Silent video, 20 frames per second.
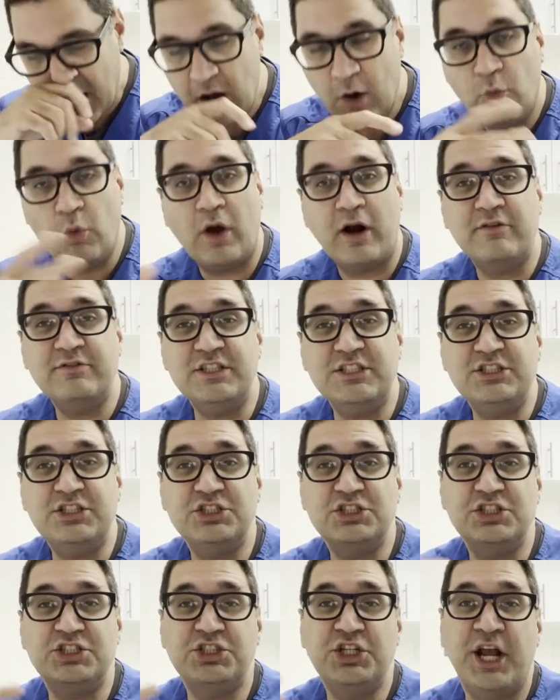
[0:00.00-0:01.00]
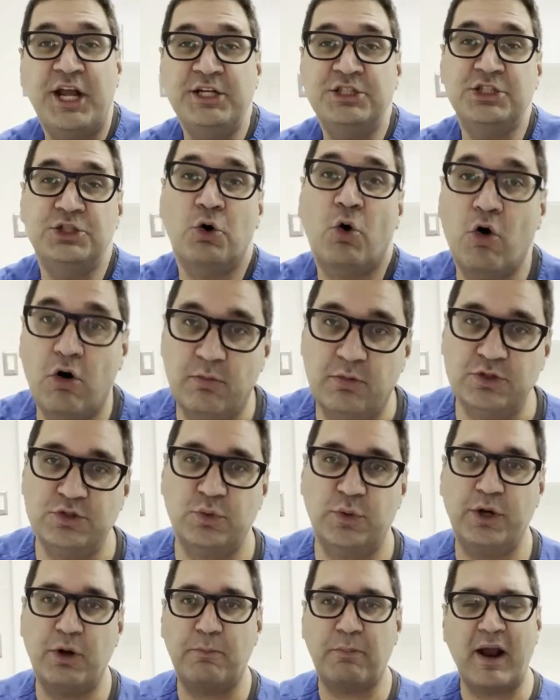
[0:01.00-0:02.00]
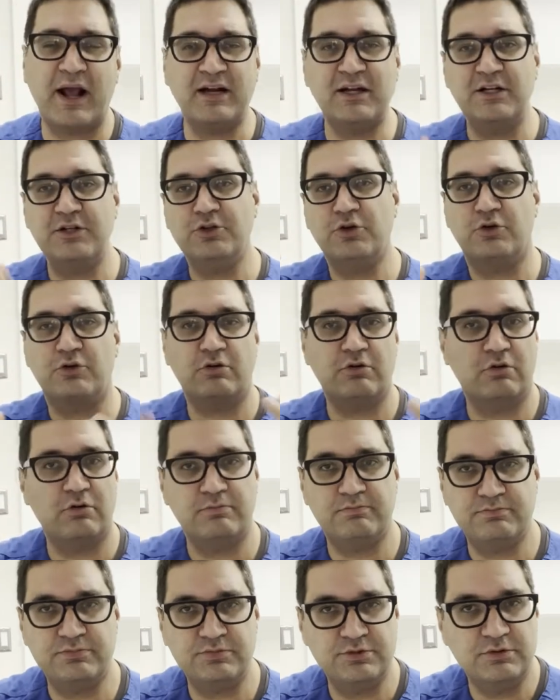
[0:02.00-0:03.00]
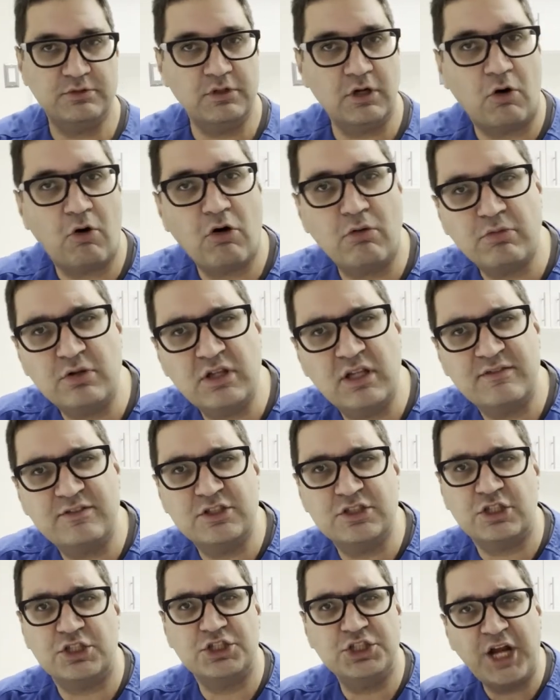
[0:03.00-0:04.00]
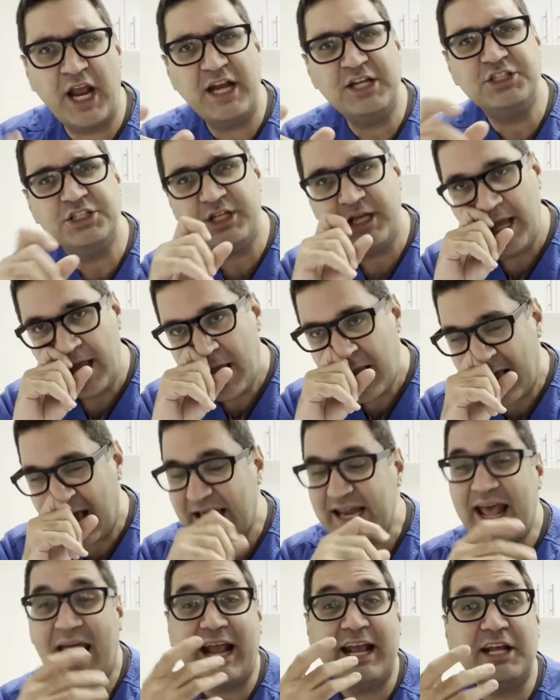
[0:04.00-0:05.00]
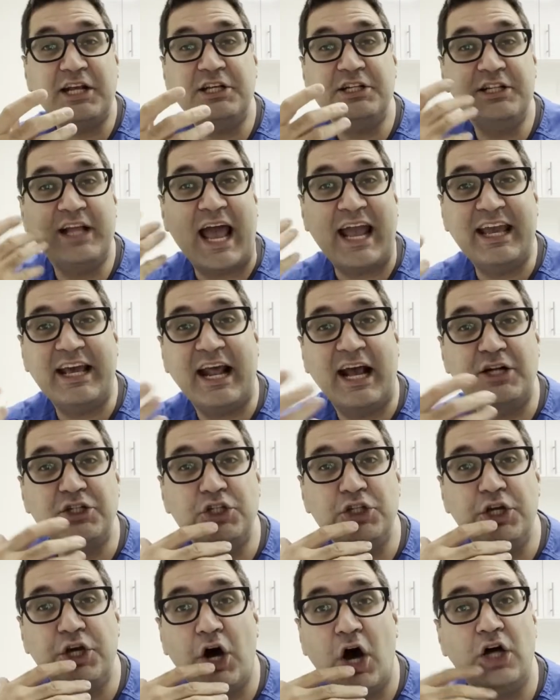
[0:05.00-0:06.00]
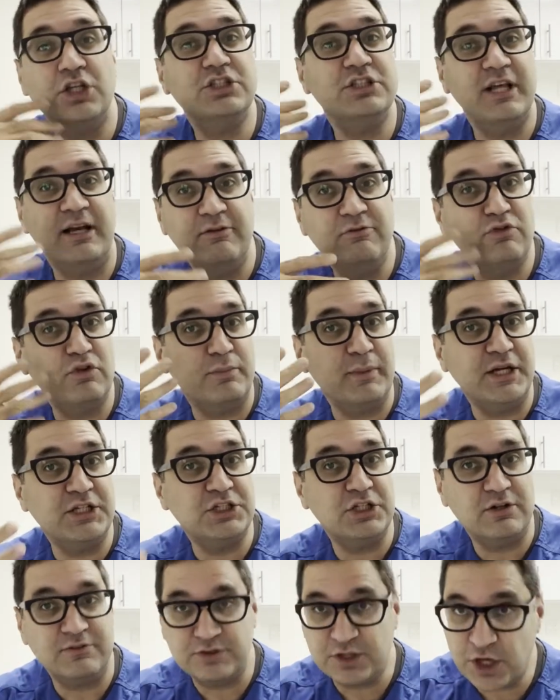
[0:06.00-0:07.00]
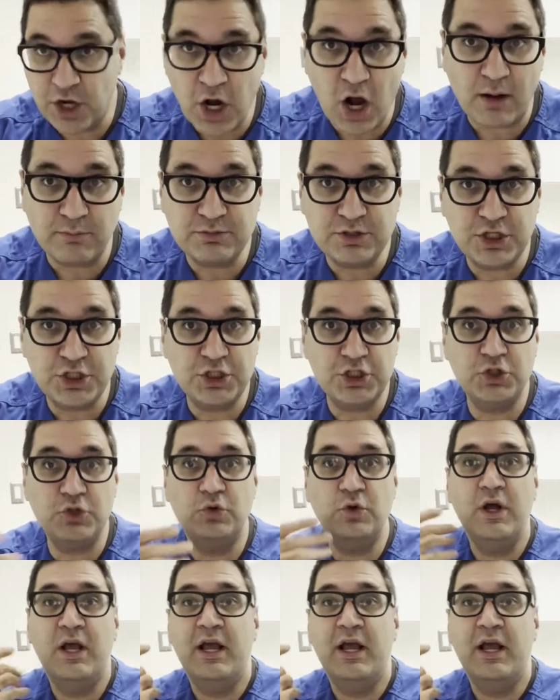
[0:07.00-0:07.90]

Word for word: One of these is a change in hormones. When you're pregnant, your hormone levels are changing, and that can, that can actually cause the inflammation of the gum tissue